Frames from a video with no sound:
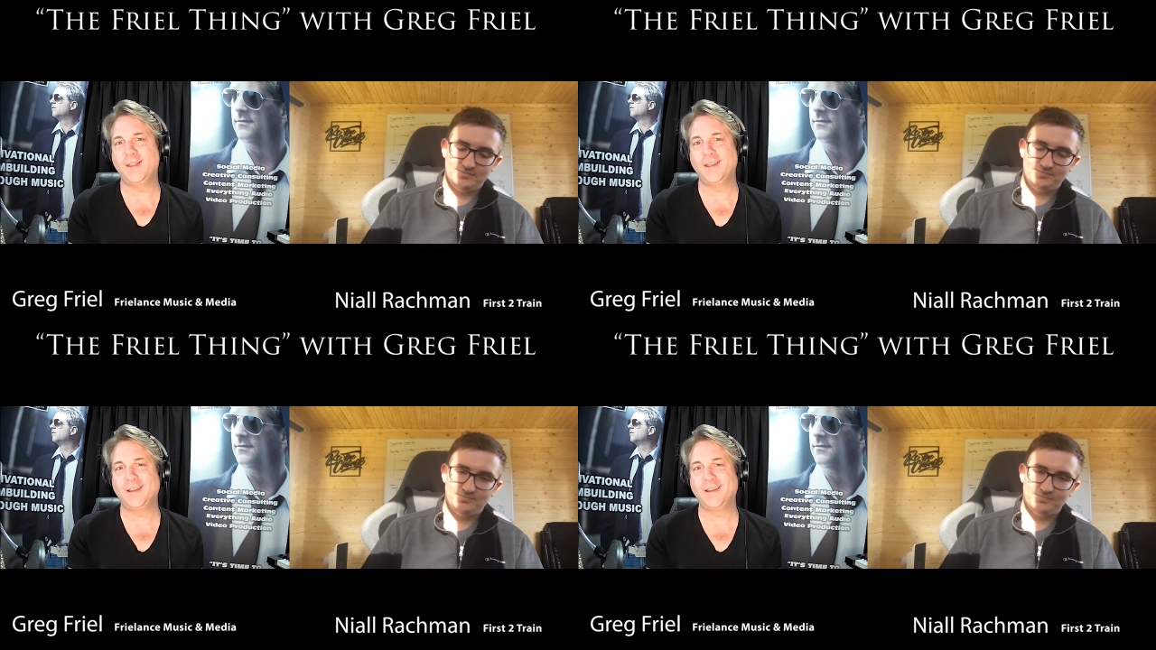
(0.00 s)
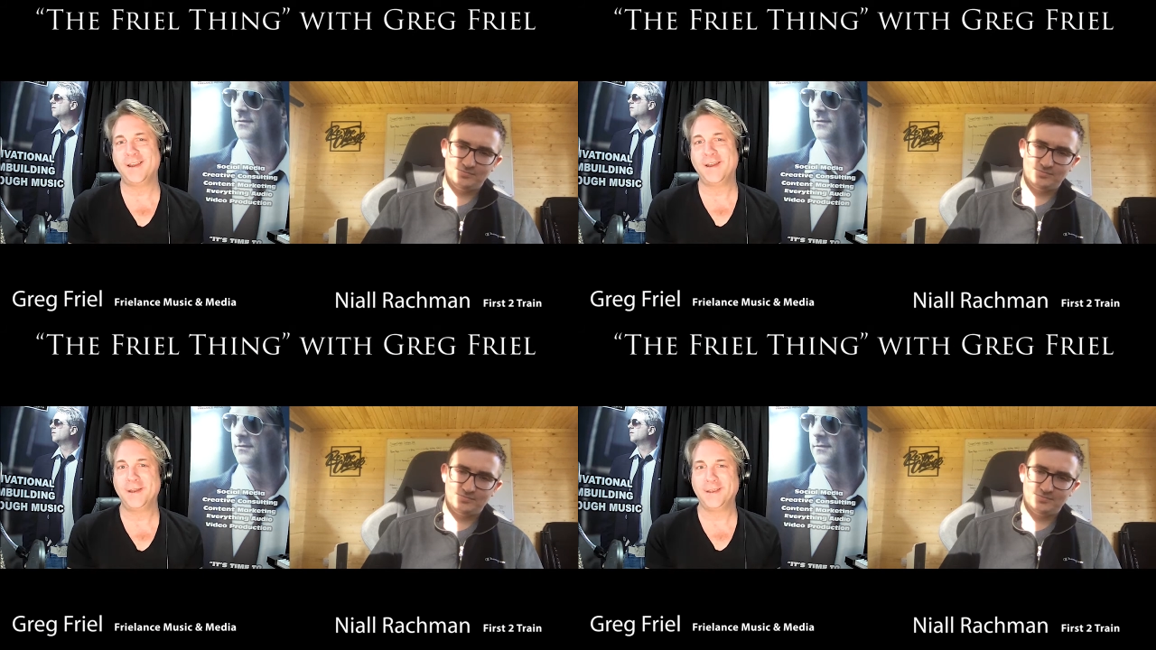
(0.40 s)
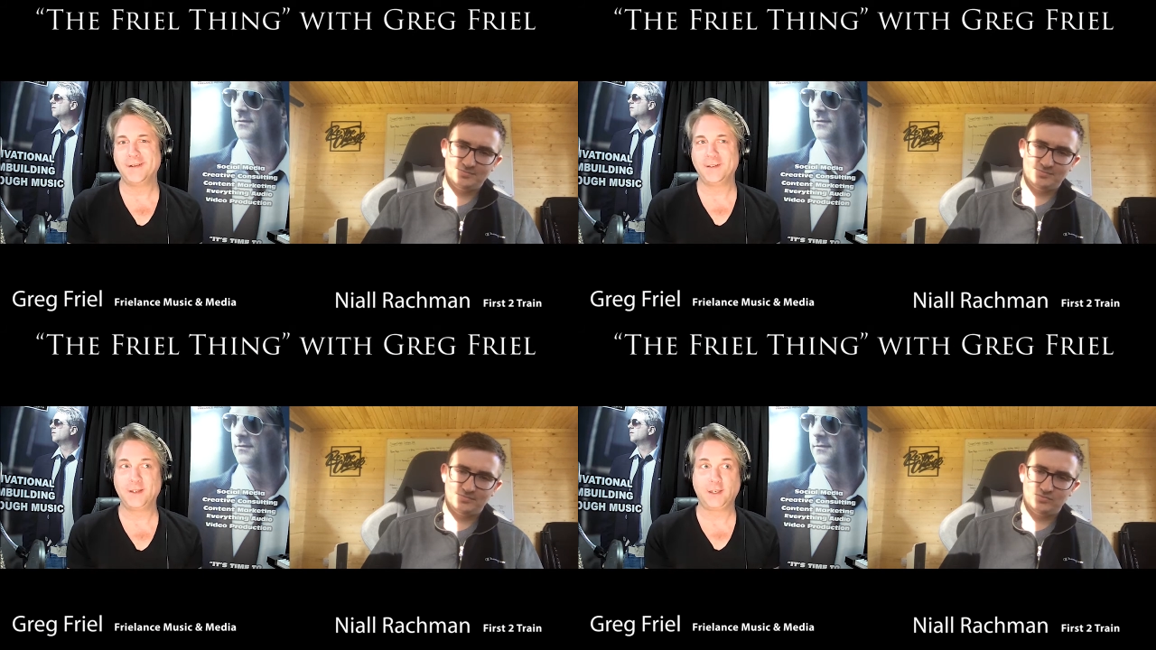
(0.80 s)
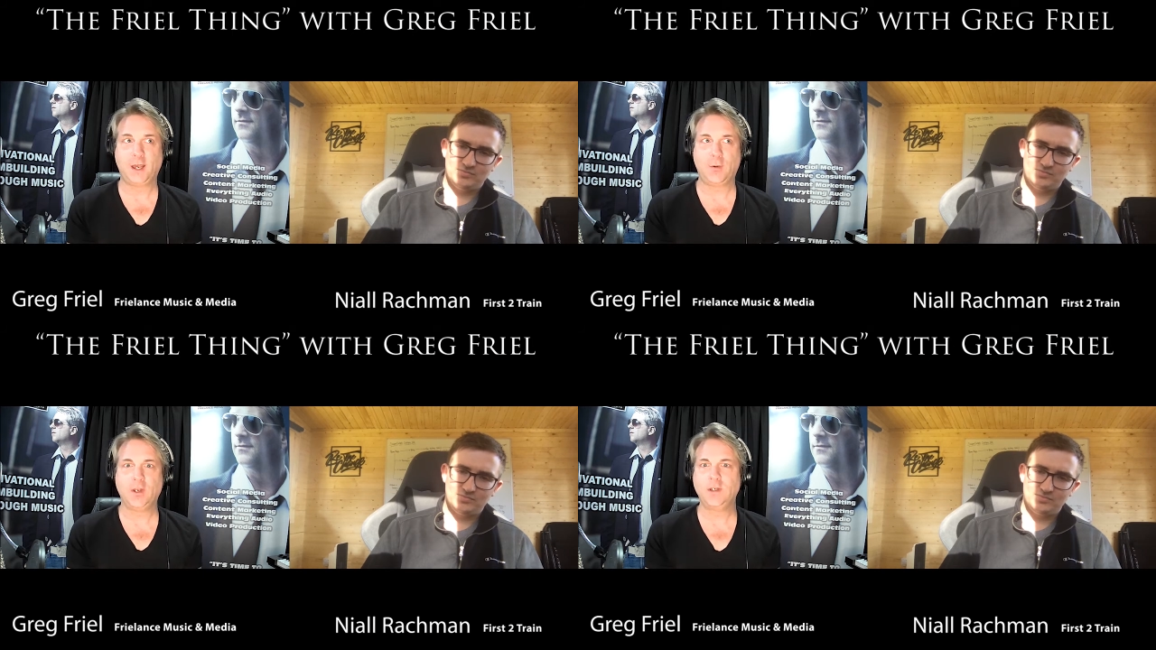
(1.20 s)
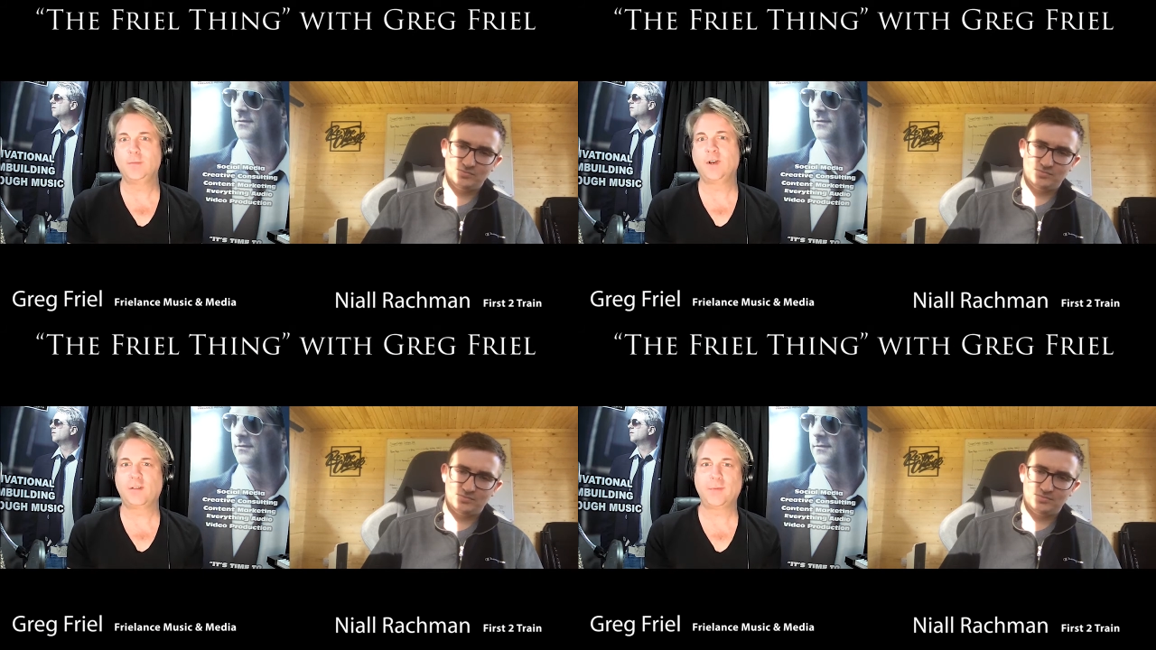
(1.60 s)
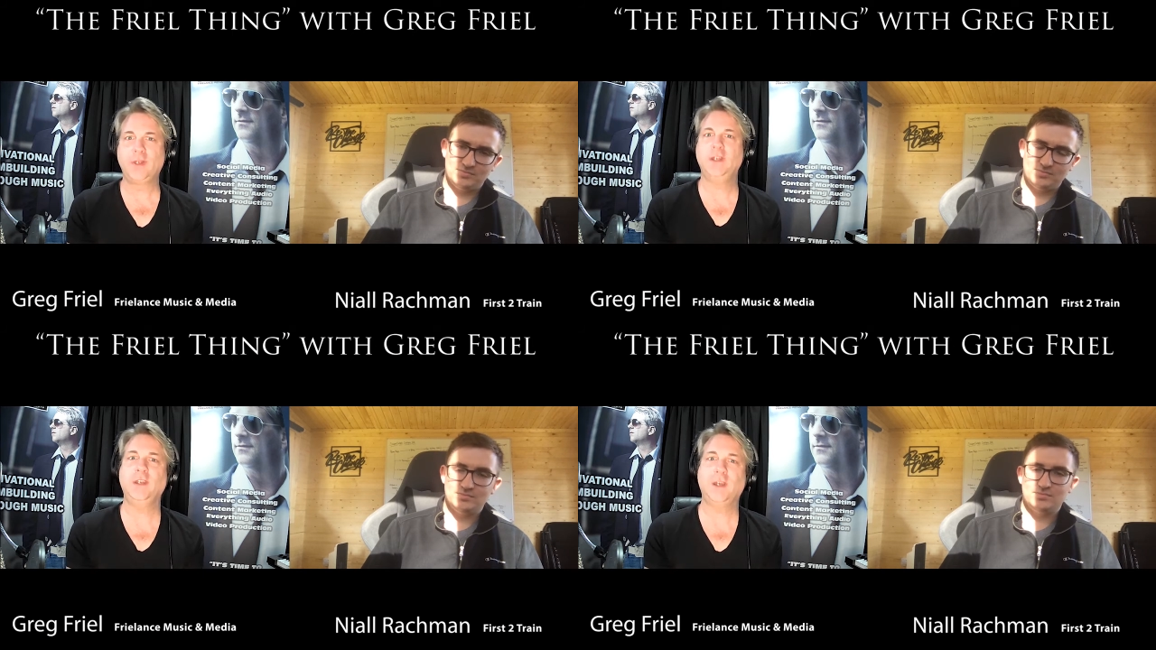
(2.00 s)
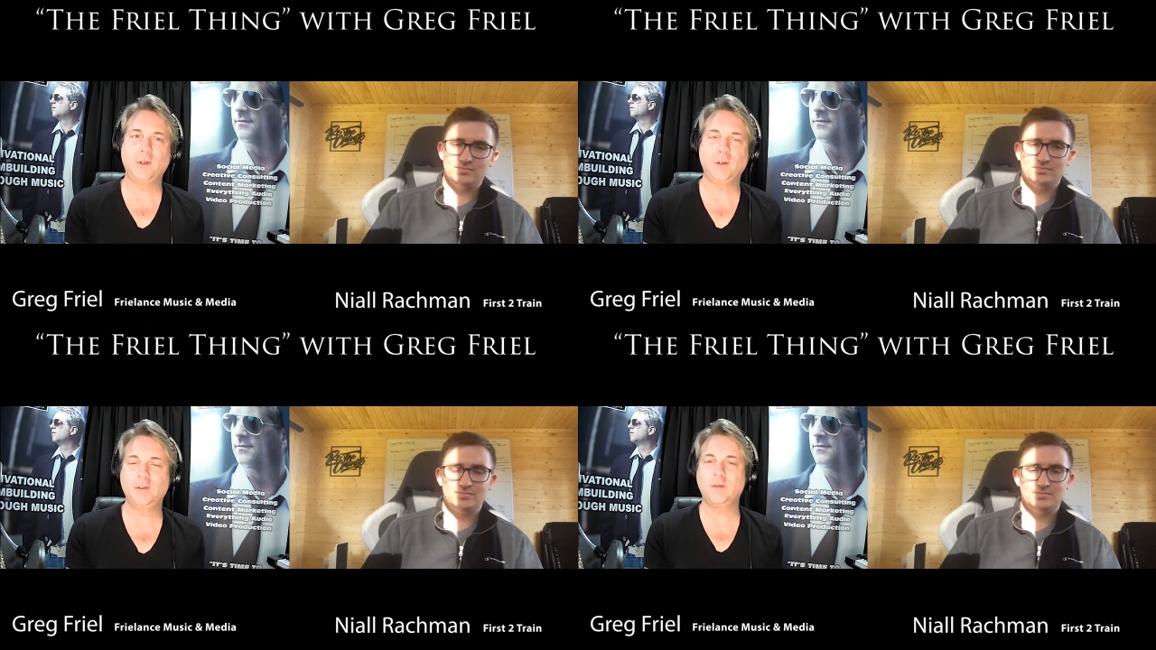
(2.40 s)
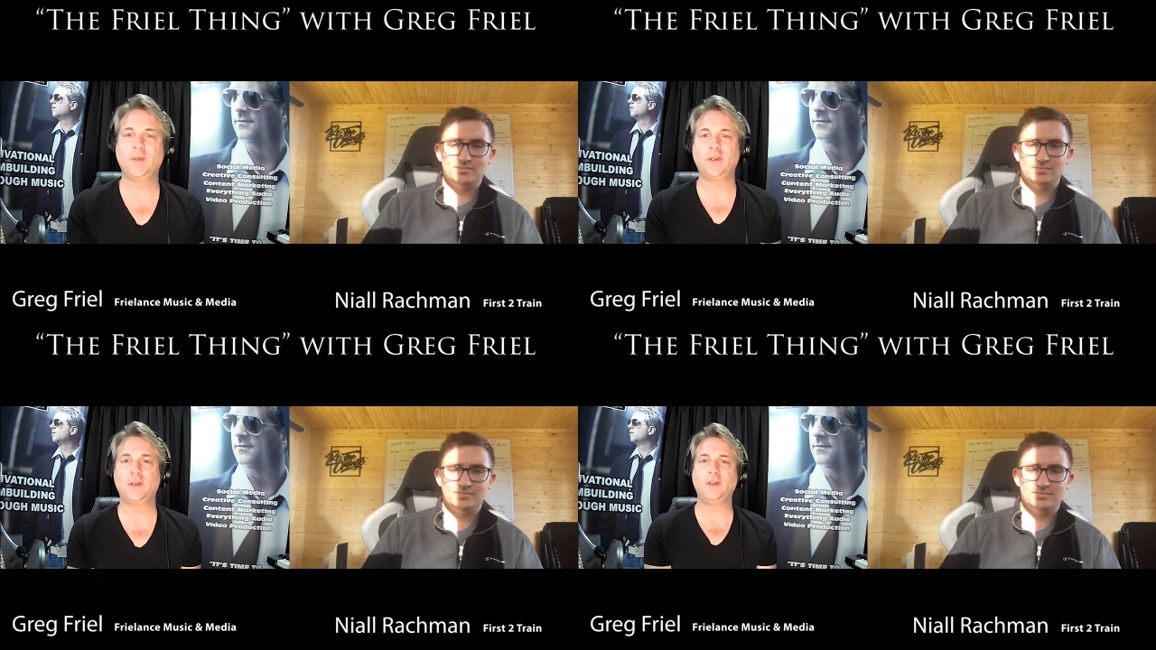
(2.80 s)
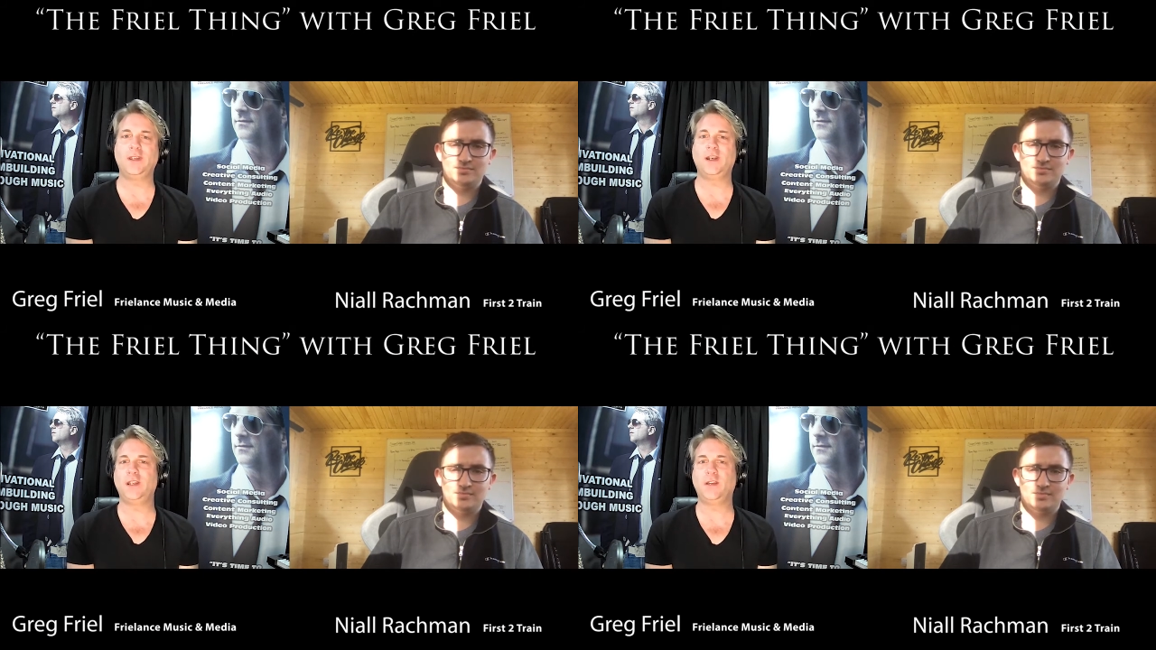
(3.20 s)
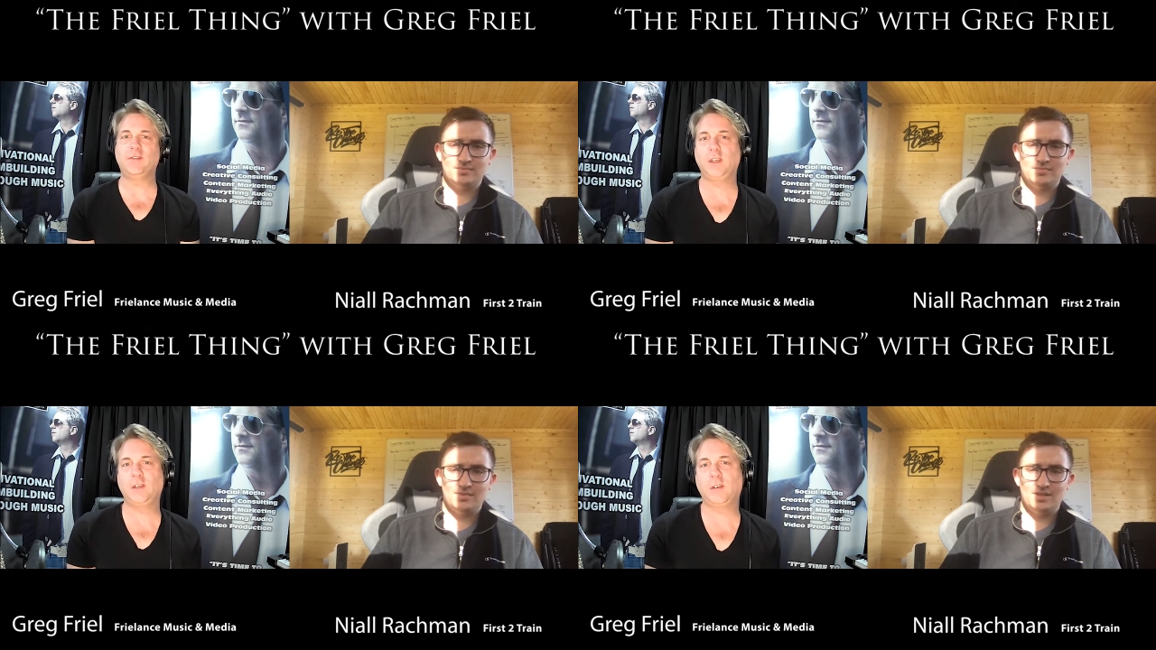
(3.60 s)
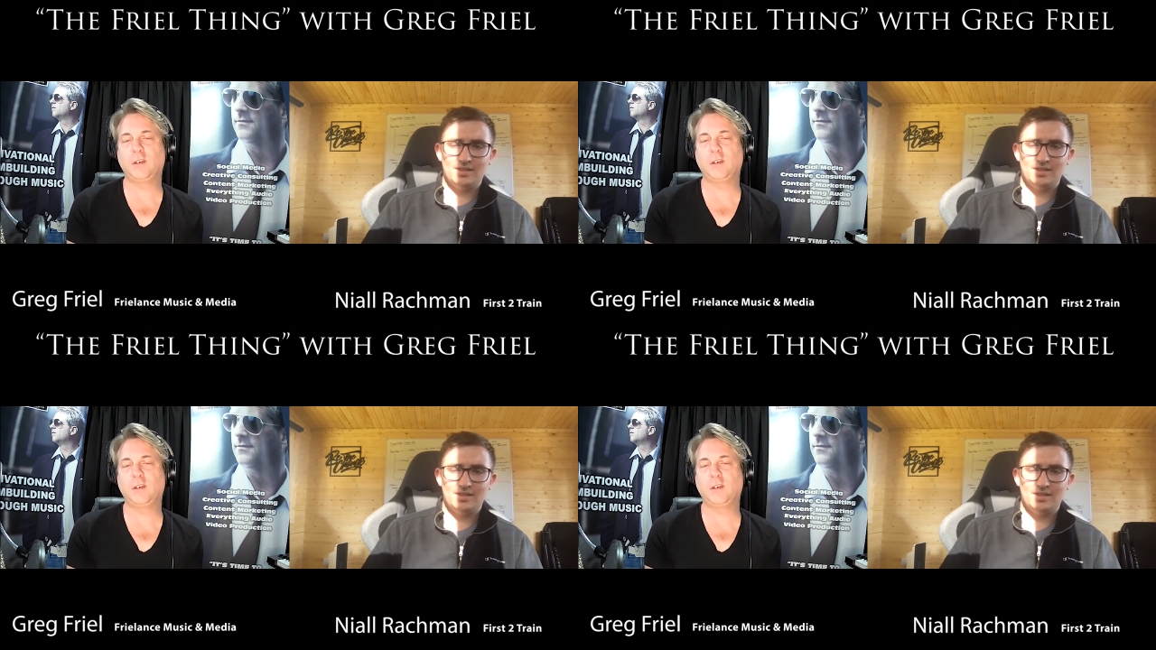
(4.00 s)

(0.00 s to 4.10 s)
Speaker 1: that you know, like, yeah, I want to jump out of a plane. Yeah, I want to do something daredevilly and